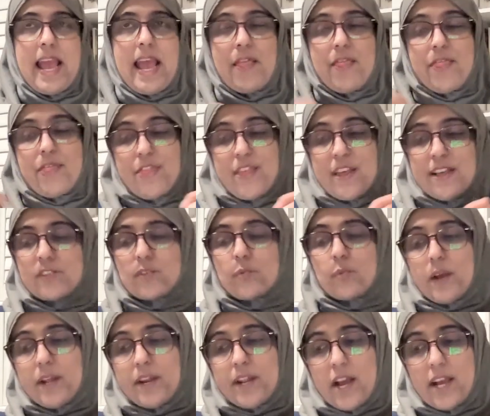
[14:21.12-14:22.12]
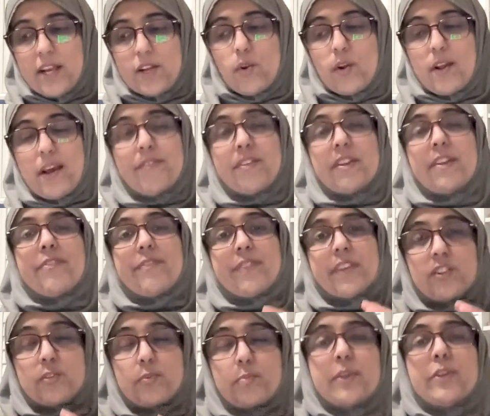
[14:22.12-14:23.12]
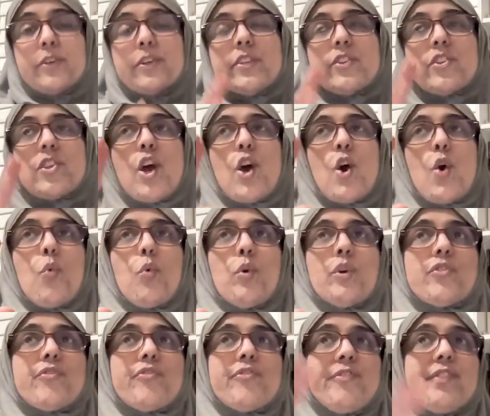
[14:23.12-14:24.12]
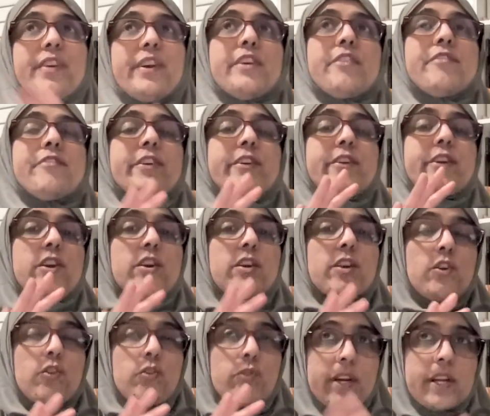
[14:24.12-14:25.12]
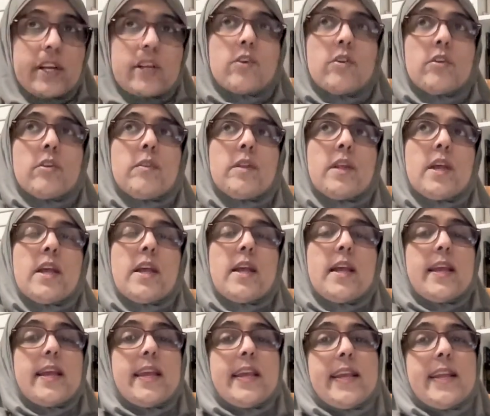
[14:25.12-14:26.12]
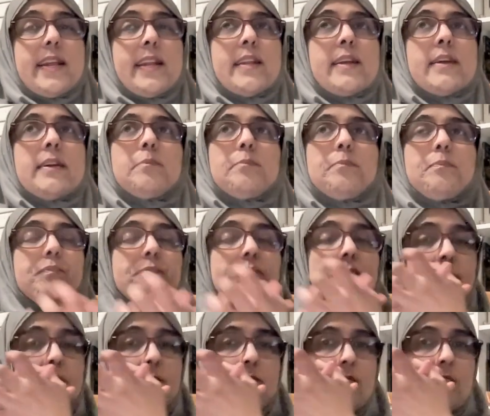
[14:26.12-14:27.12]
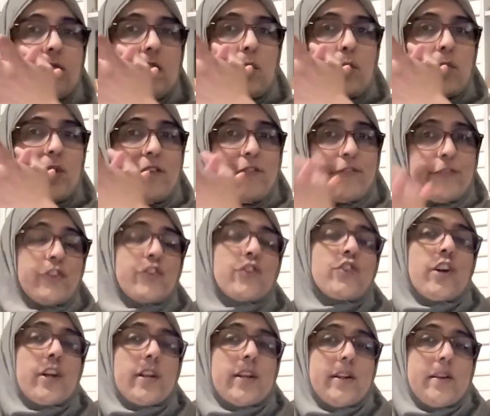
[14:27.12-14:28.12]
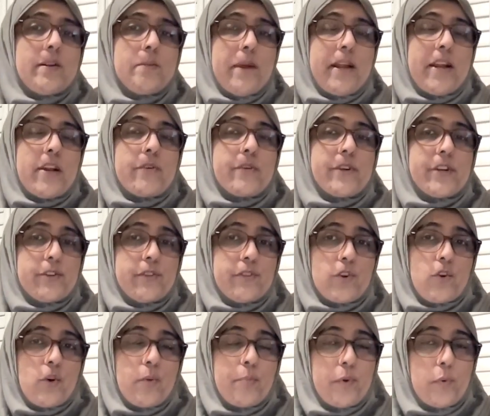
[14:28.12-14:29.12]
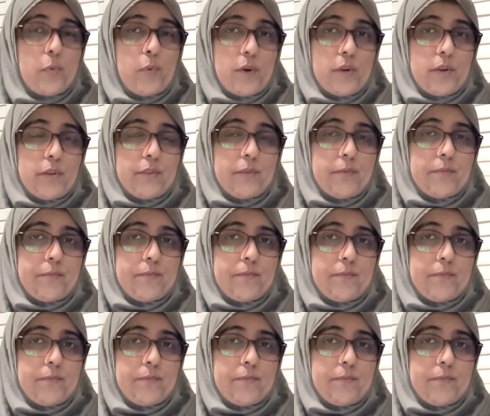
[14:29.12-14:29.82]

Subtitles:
And this one, I don't have enough experience, was very, very critical in when I first started in my career in the corporate world.